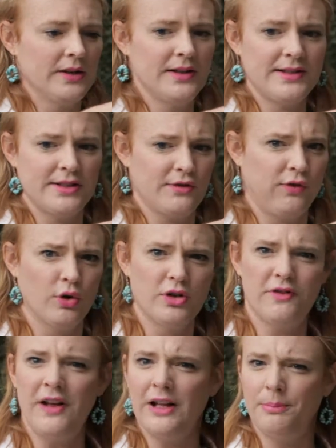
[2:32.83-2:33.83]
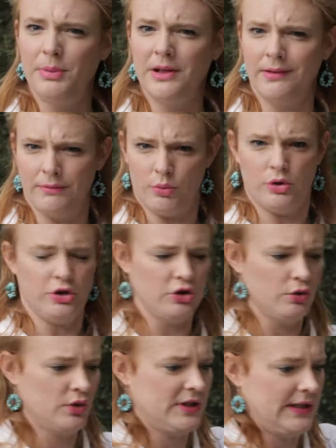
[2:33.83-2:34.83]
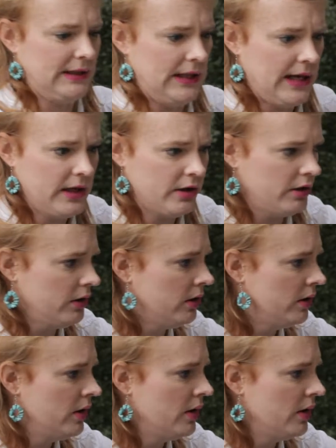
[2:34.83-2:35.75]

This is for developing. We'll use it later.